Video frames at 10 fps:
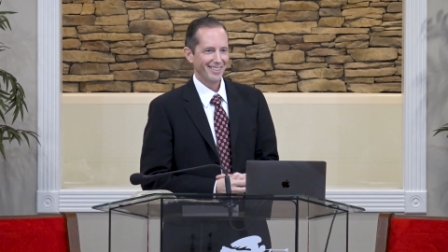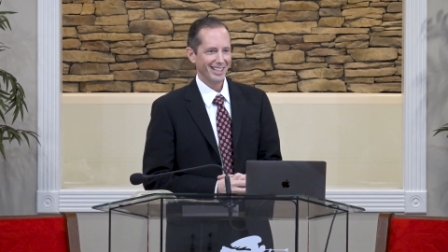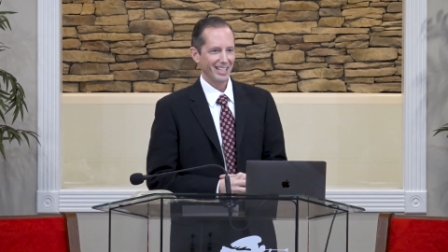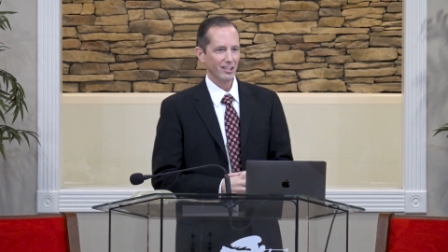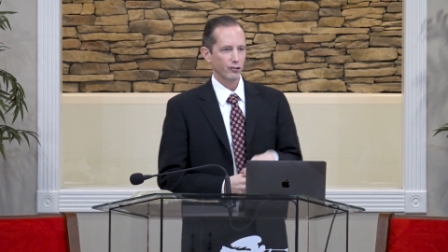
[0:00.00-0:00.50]

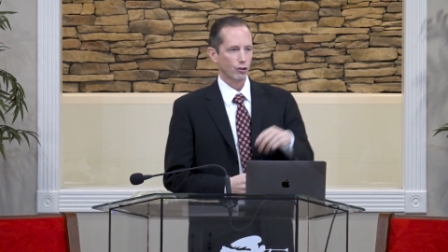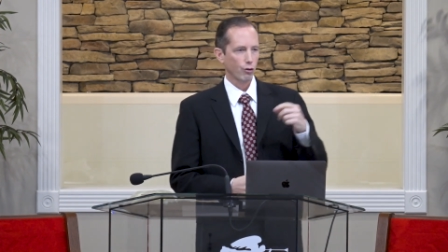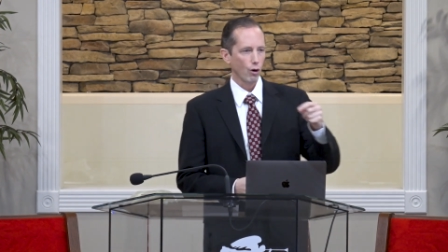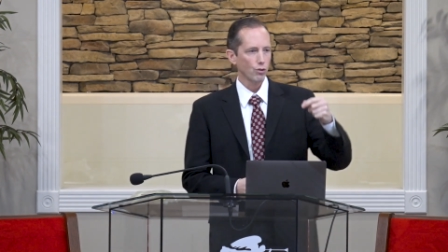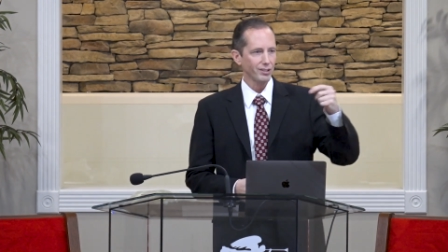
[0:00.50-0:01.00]
that gets
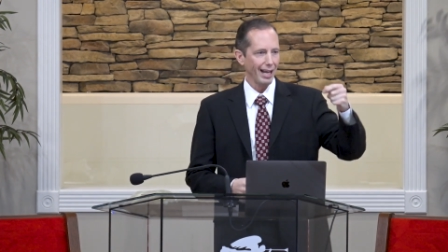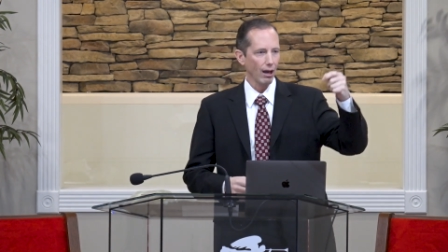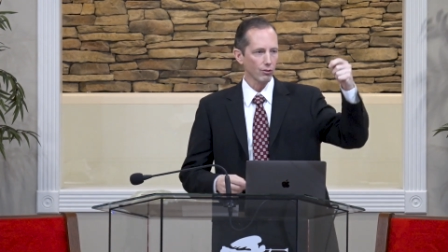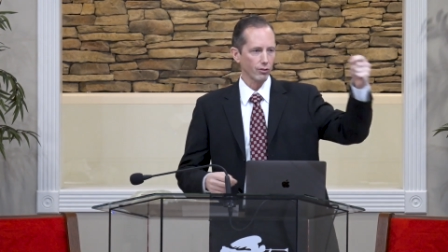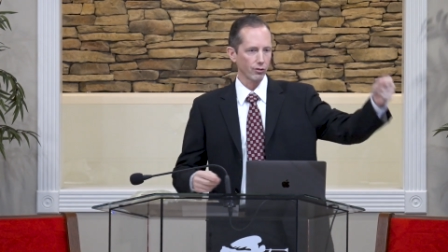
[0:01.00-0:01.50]
croaked
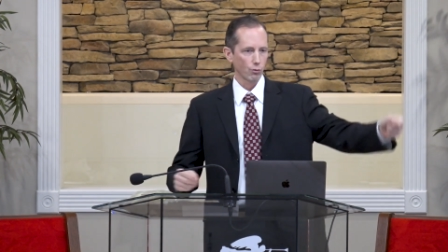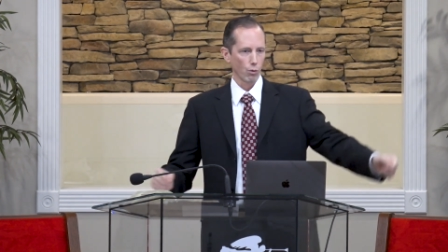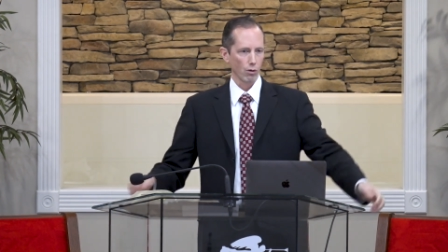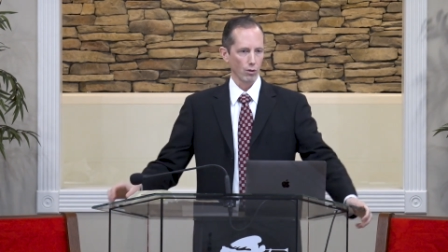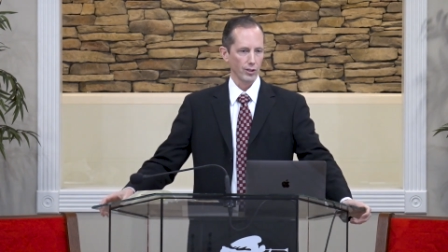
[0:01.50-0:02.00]
out to the
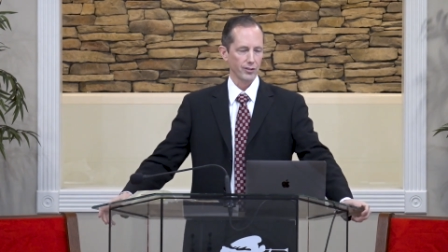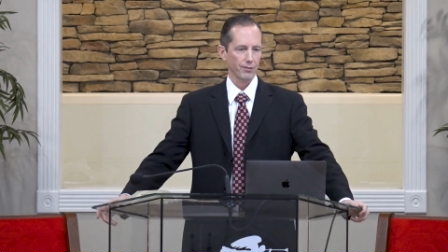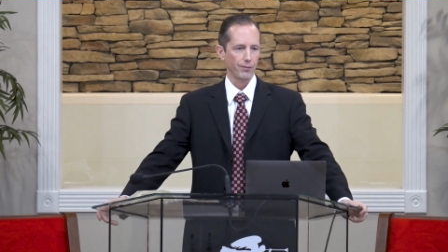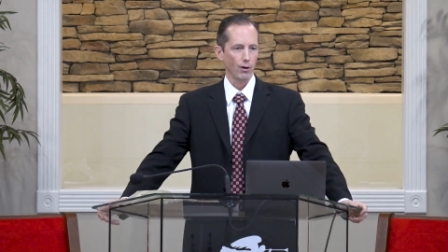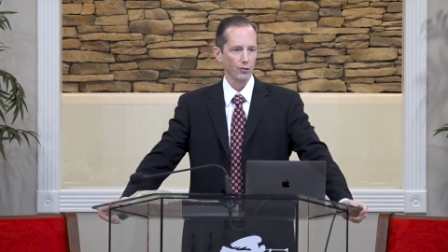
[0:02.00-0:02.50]
world that
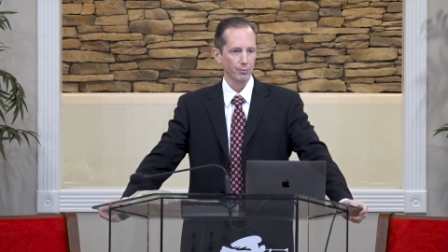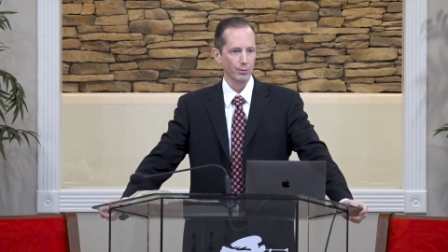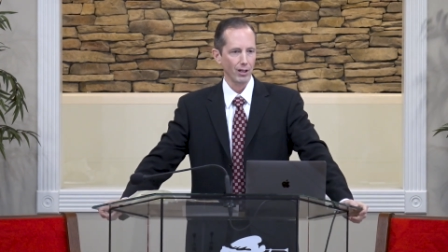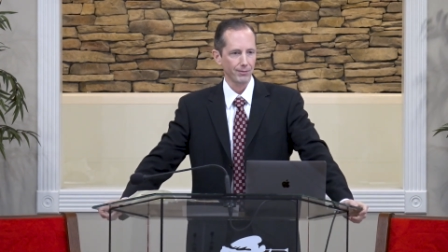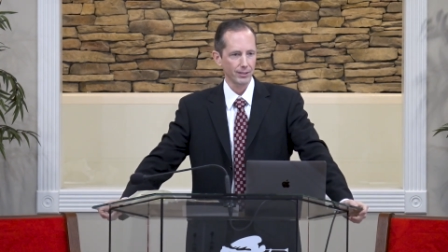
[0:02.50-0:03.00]
the false
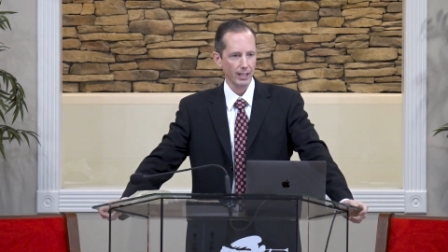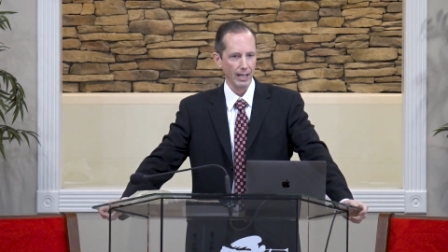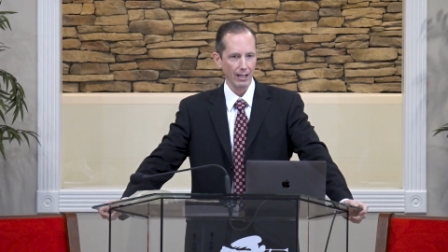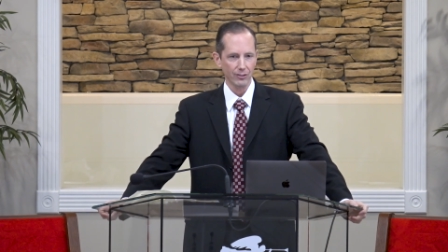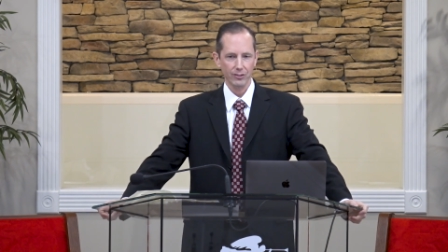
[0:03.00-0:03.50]
prophet
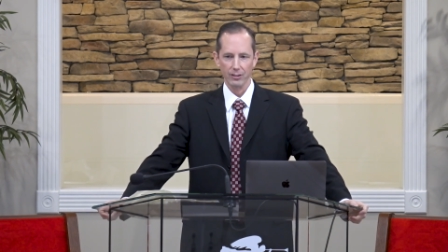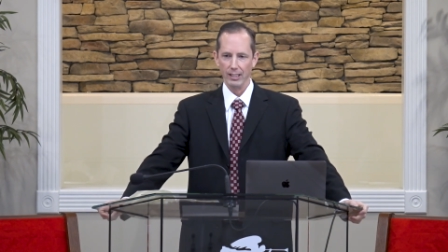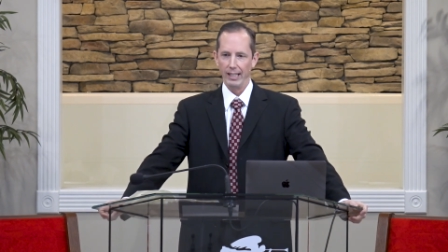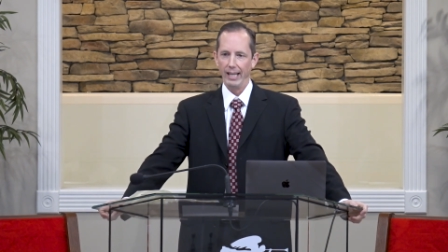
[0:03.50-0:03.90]
has.